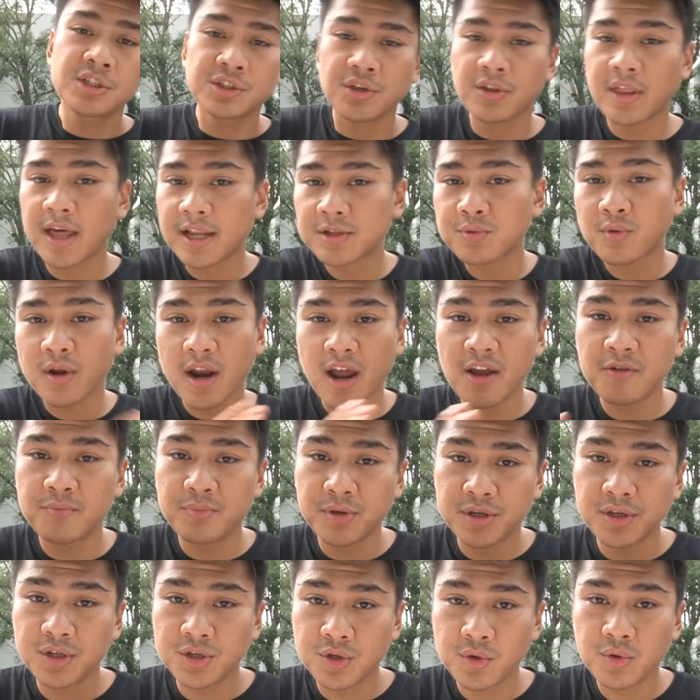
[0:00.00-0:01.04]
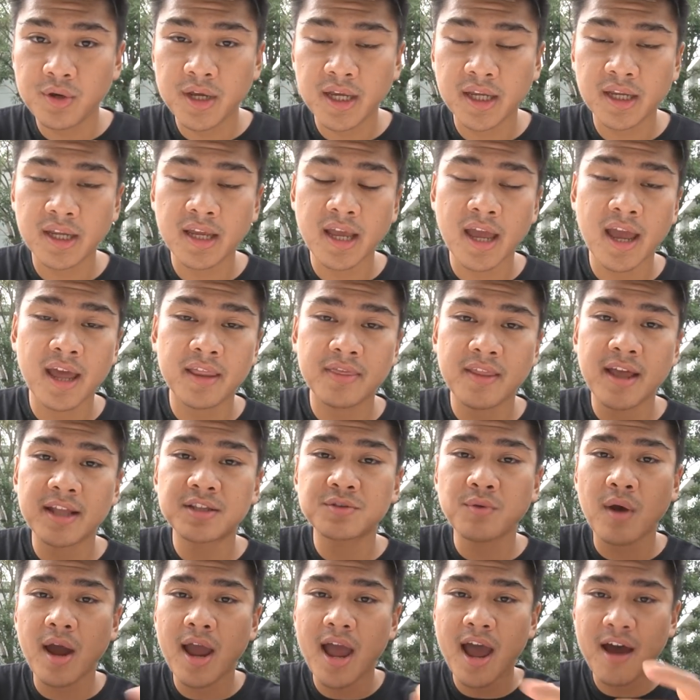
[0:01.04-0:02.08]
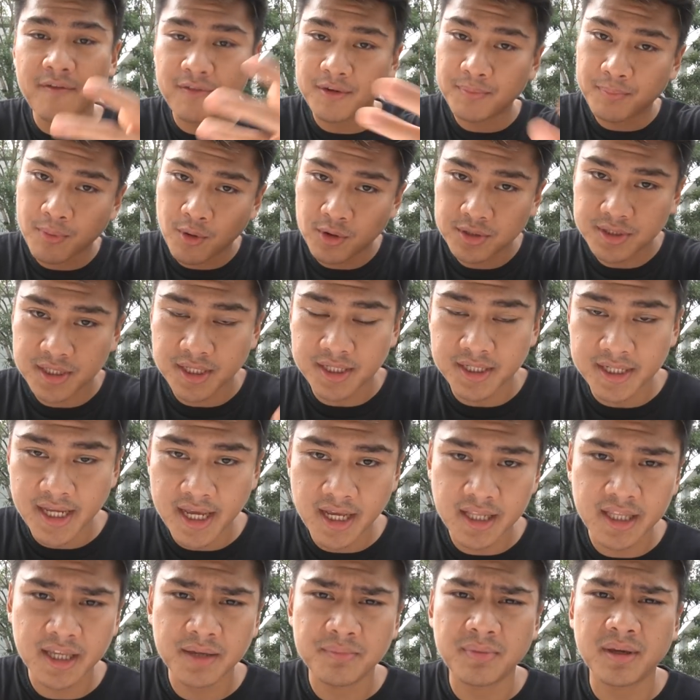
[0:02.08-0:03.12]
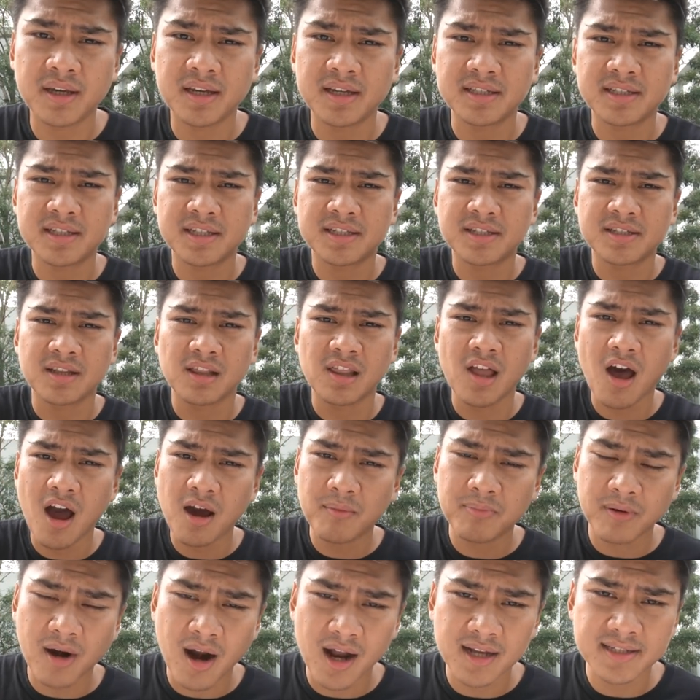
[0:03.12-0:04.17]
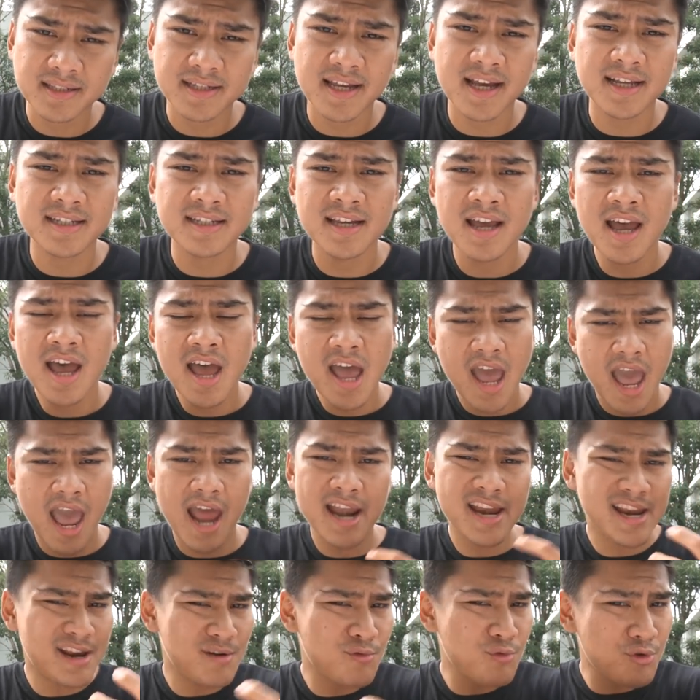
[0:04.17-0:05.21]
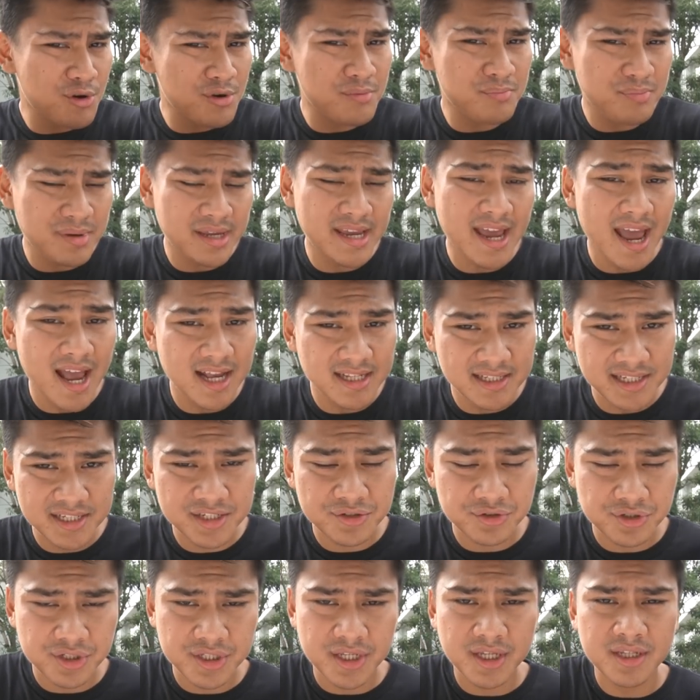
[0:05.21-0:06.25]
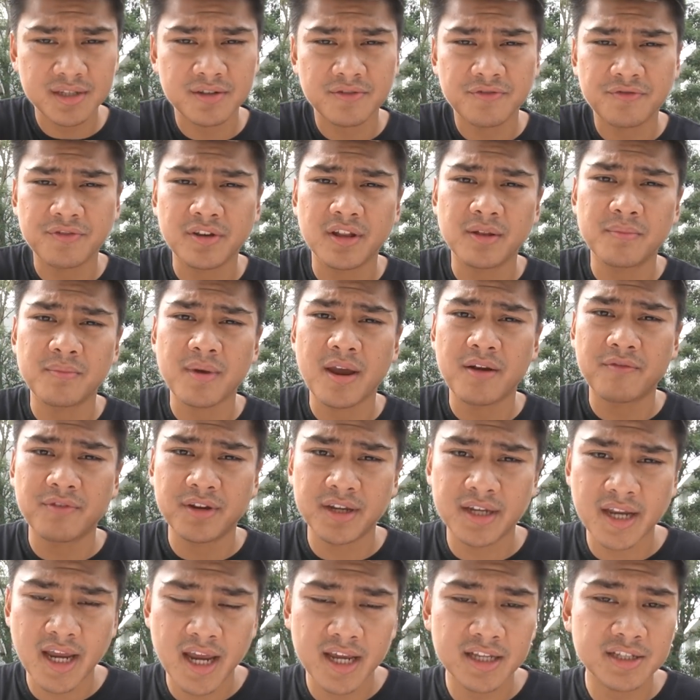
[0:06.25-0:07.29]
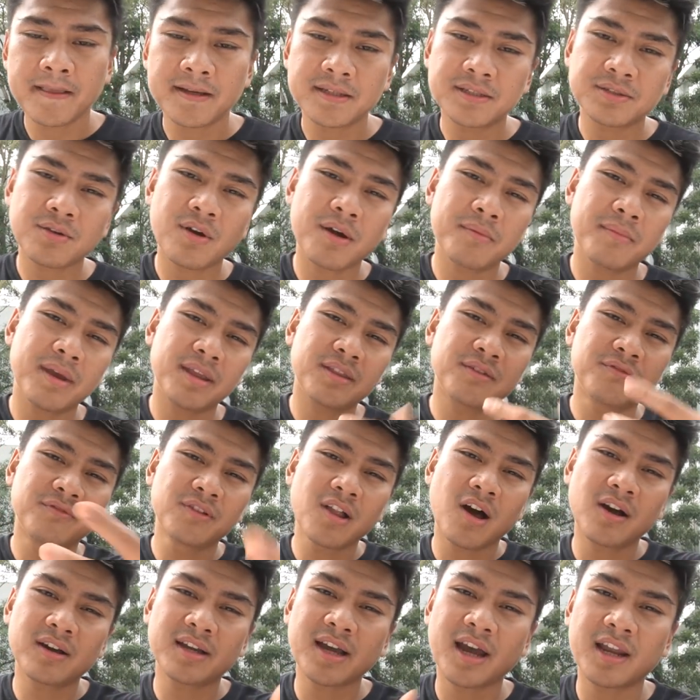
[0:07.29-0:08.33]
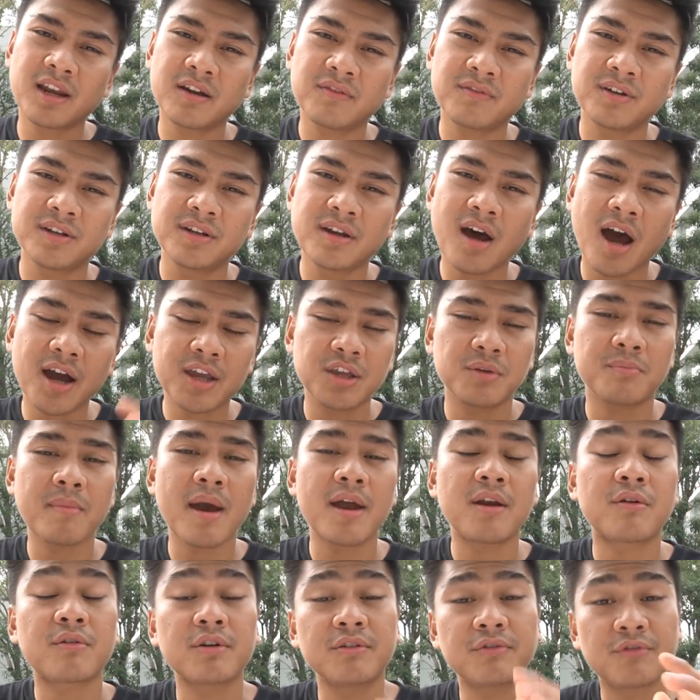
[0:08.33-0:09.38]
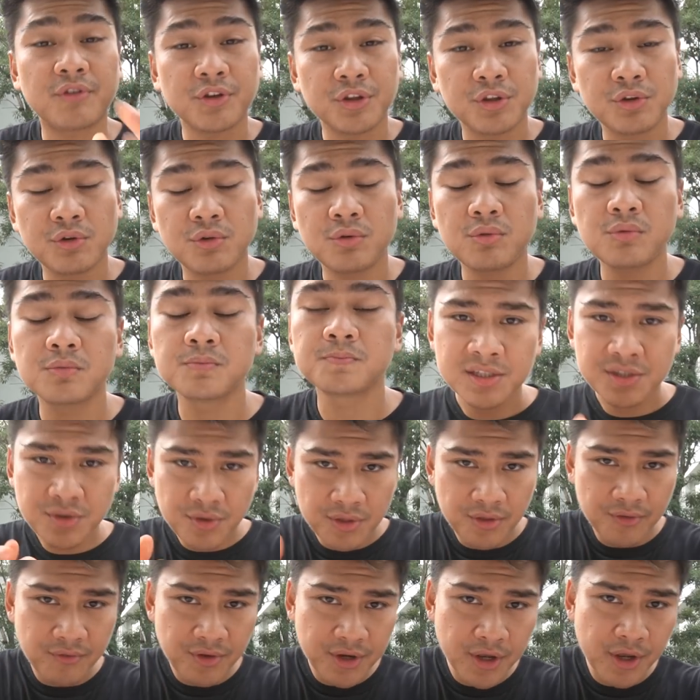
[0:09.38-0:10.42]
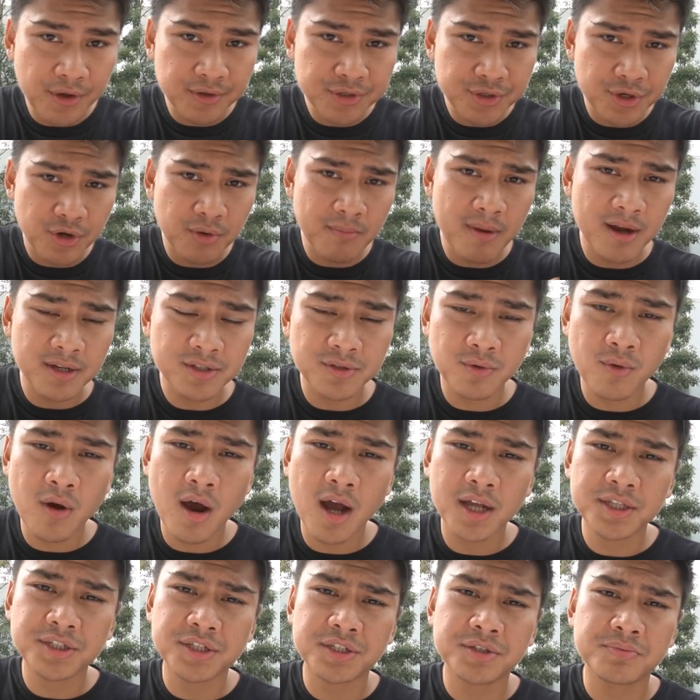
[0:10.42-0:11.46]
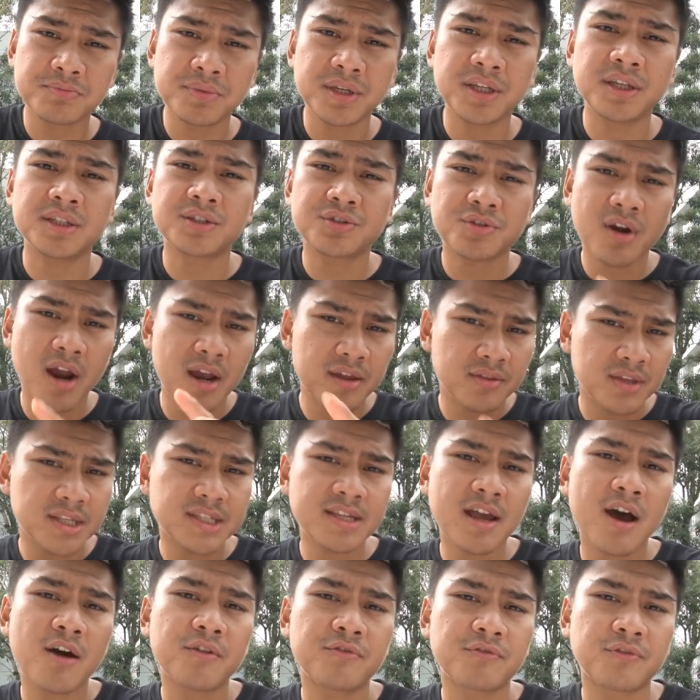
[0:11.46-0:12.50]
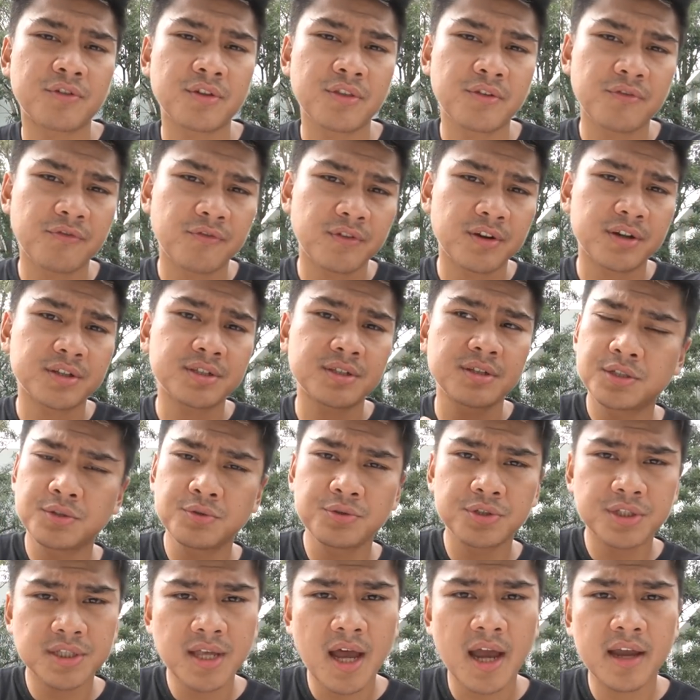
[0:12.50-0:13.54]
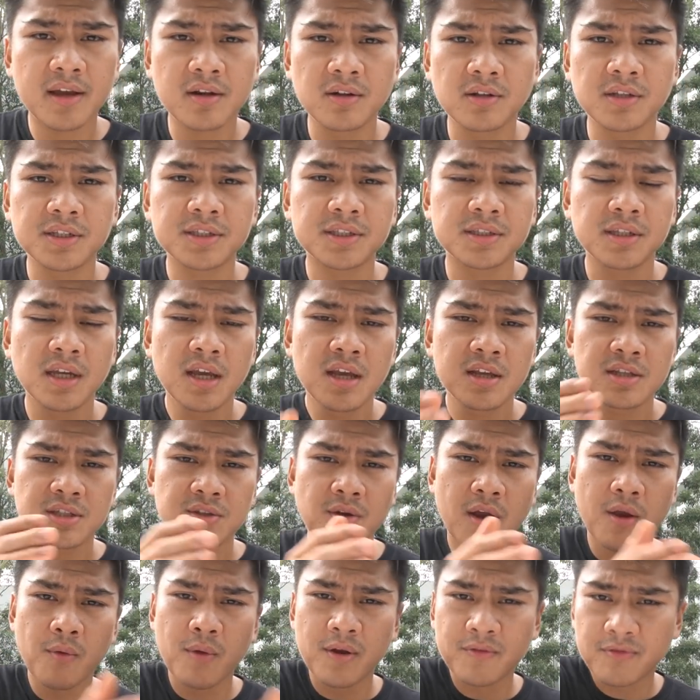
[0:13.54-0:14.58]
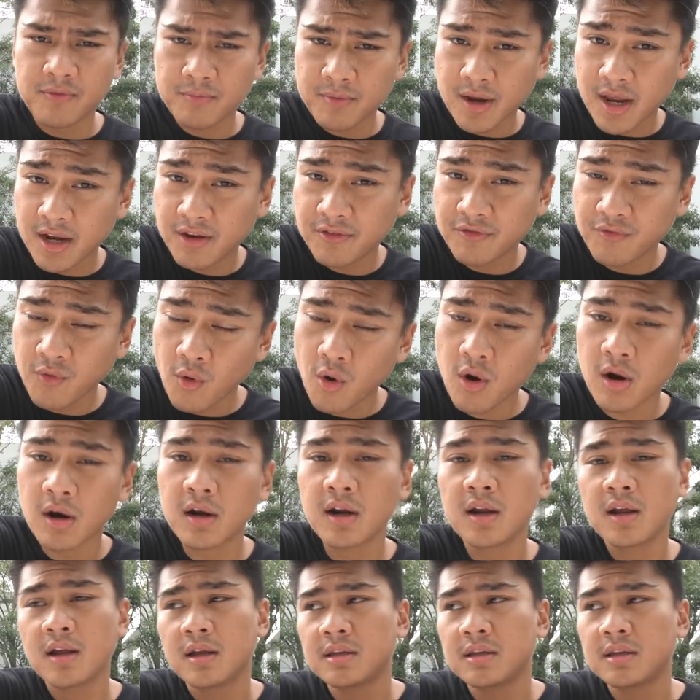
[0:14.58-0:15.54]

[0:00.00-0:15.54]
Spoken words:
So that's what I've been doing, and that's why I haven't posted daily, because it's a long process and it wouldn't be as interesting to film every day. So I made the vlog kind of a documentary for you. So the videos you're about to watch is me trying this out for the first two cycles. So I went from 94